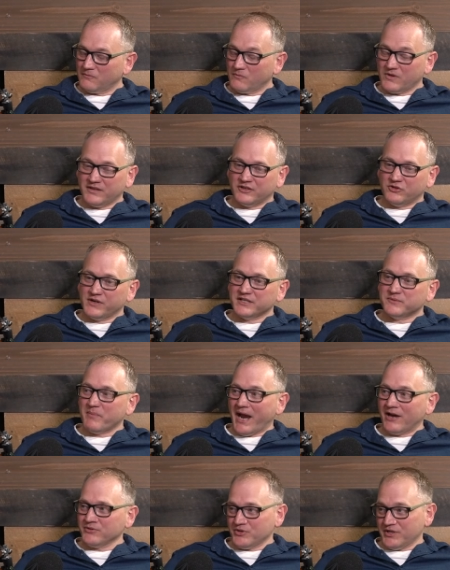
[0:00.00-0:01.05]
and it creates
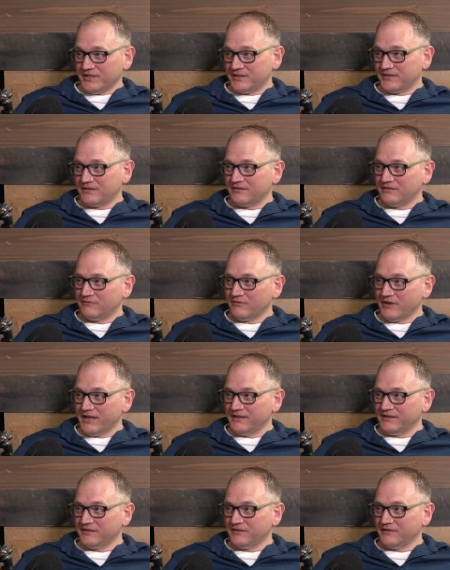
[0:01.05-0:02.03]
boundaries right?